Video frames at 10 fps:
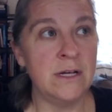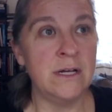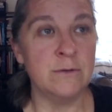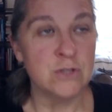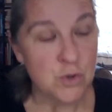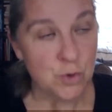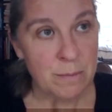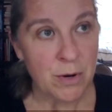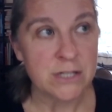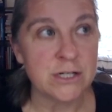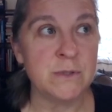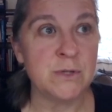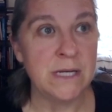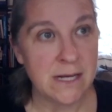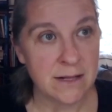was a joint project
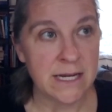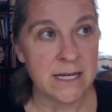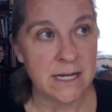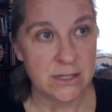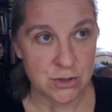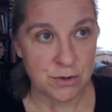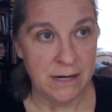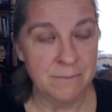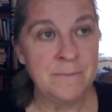between ELA and history,